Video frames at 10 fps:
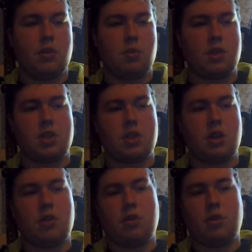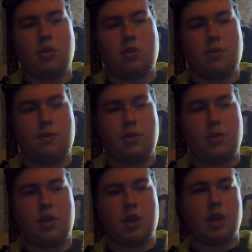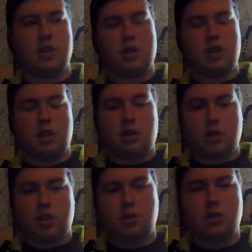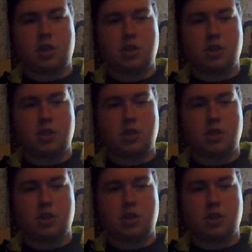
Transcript: recycle the content Derek's using.